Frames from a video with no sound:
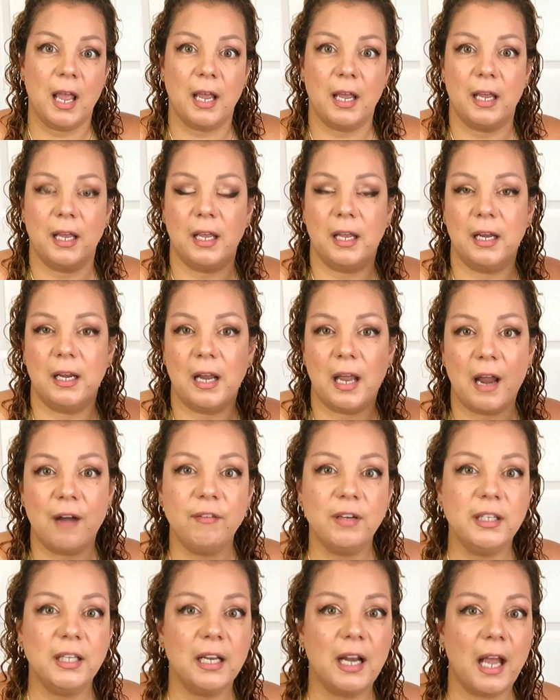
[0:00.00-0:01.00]
And
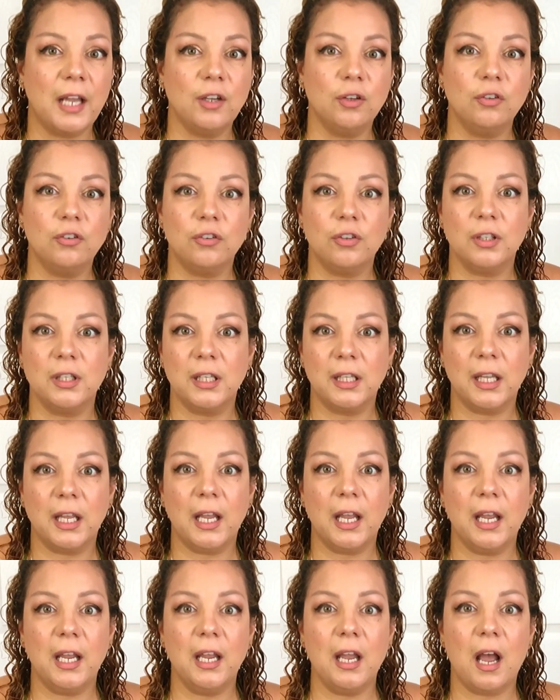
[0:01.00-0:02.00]
everything I use
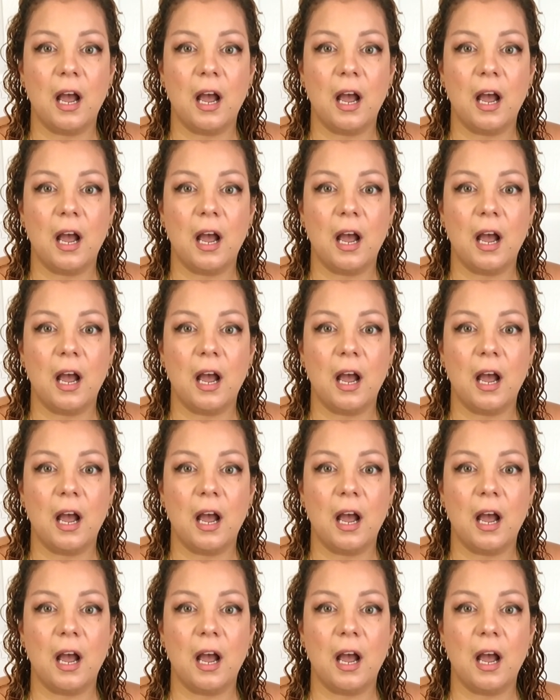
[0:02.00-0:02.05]
today,